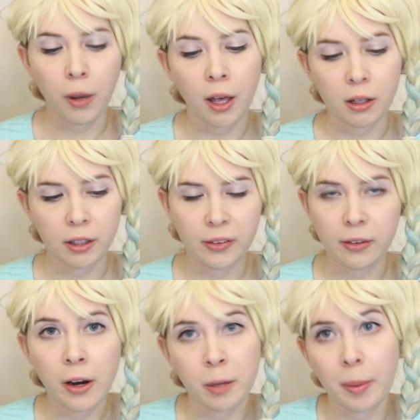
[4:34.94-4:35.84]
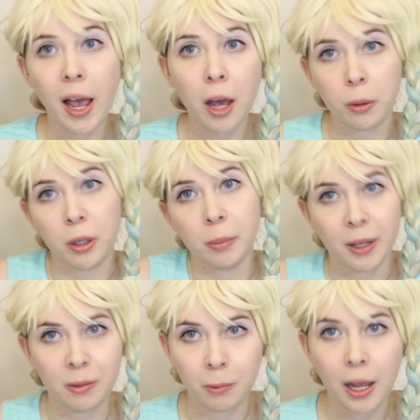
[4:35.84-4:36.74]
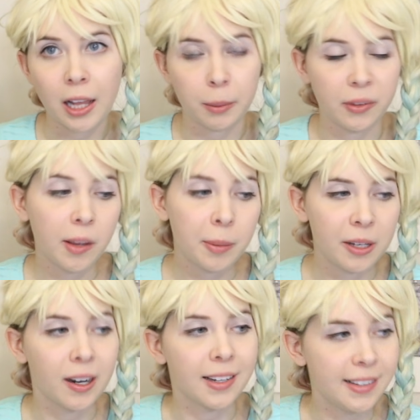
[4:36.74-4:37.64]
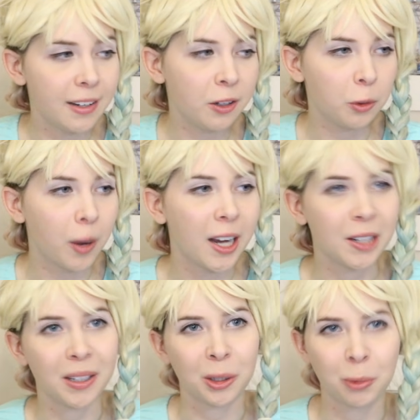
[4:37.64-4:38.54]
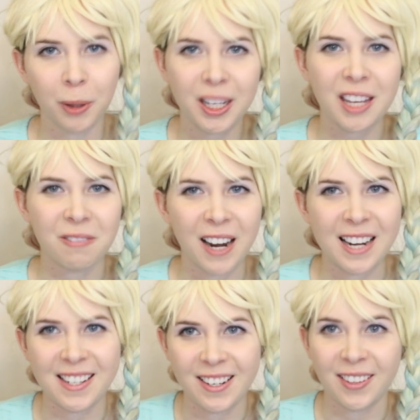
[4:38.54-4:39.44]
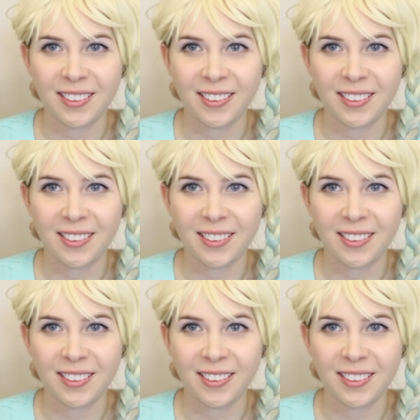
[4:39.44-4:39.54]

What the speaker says: Well, it's not a power, but while I was up here, I did acquire a quirky reindeer